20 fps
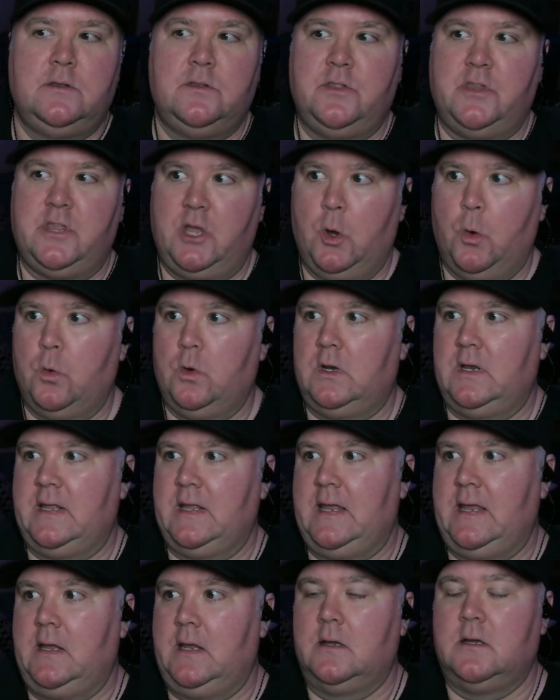the
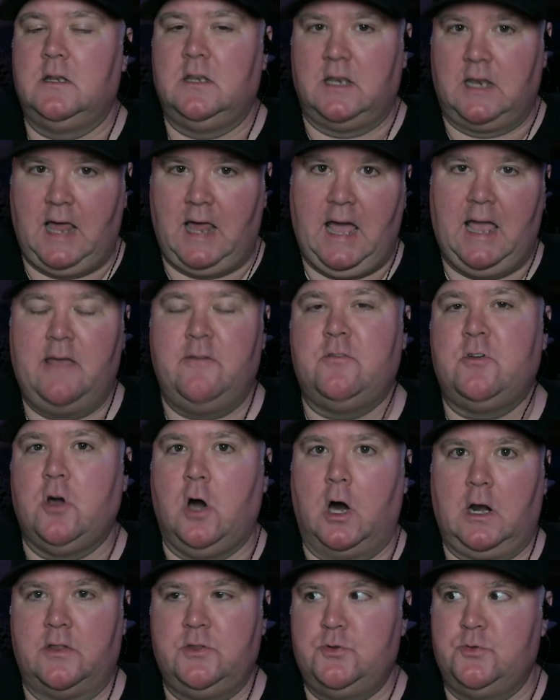only live
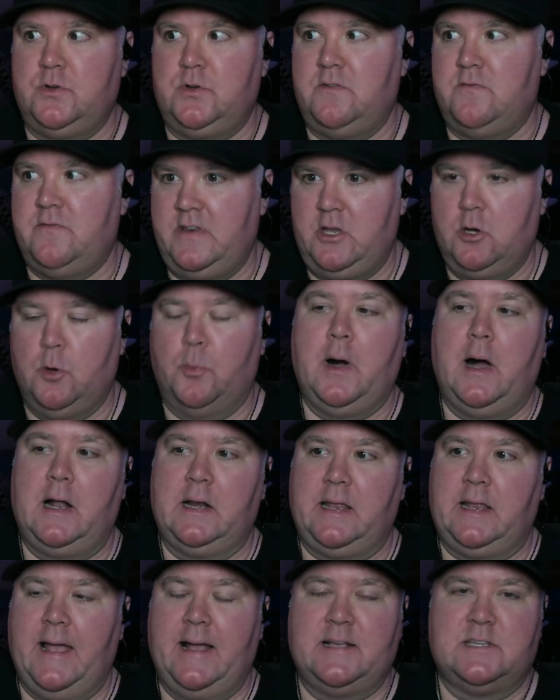Call of Duty video
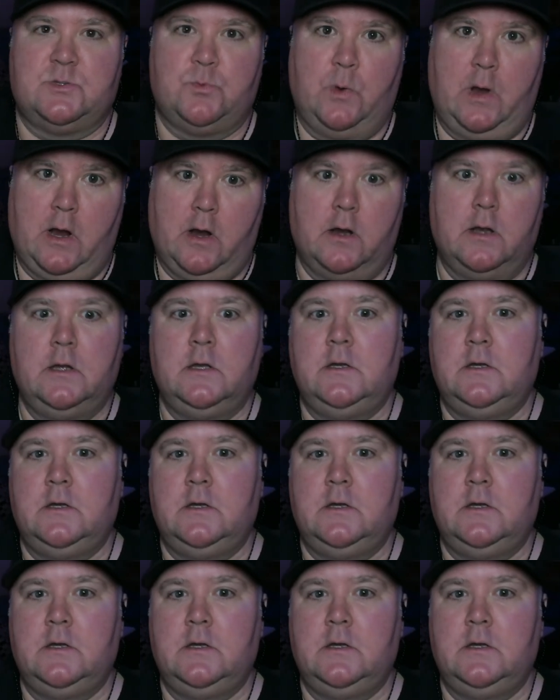podcast where